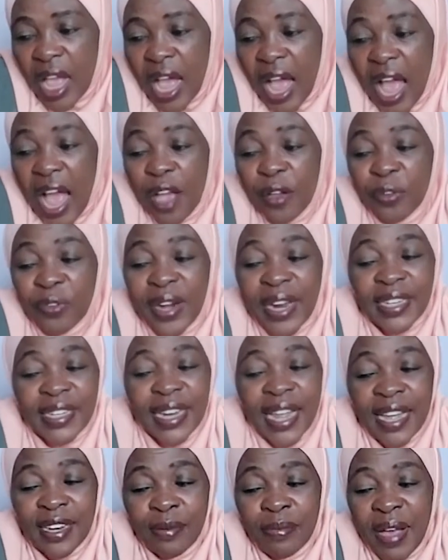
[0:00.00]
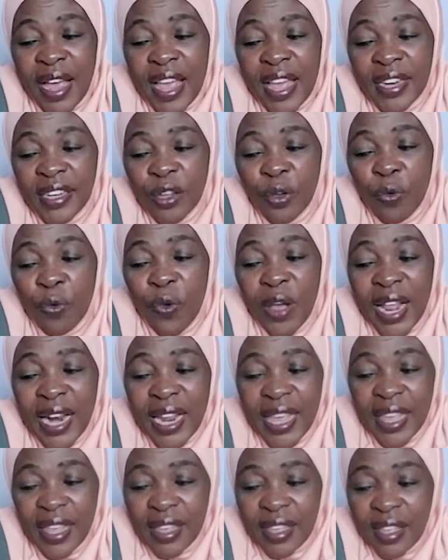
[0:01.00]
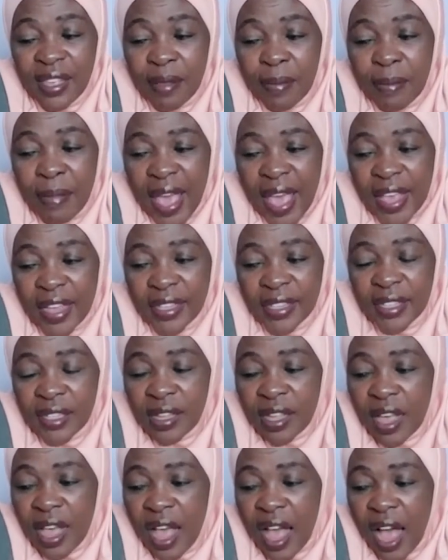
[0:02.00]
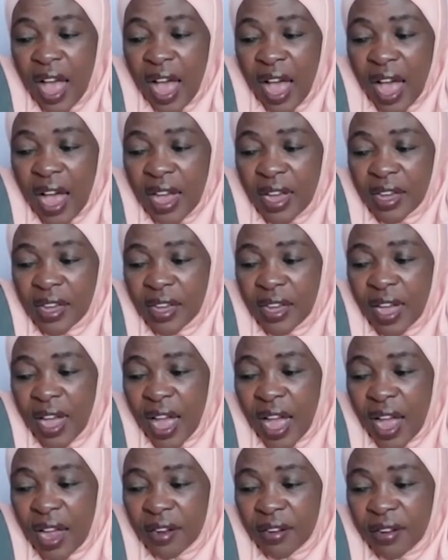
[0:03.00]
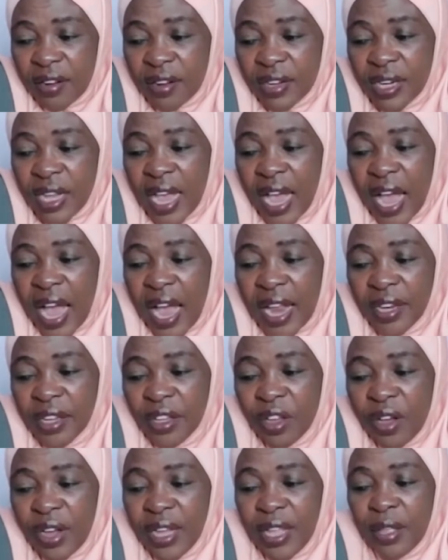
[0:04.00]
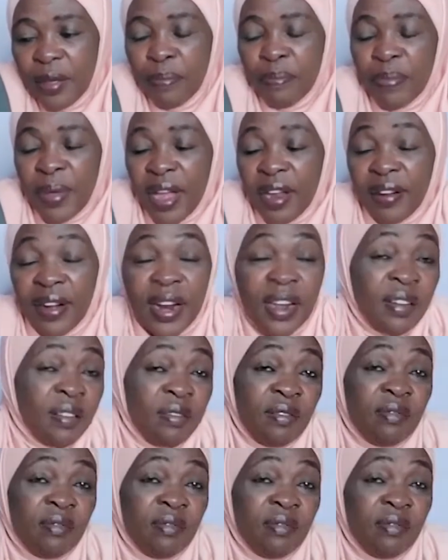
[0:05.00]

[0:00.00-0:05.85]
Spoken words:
I greatly admired Willie Mays, Hank Aaron, and Yogi Berra.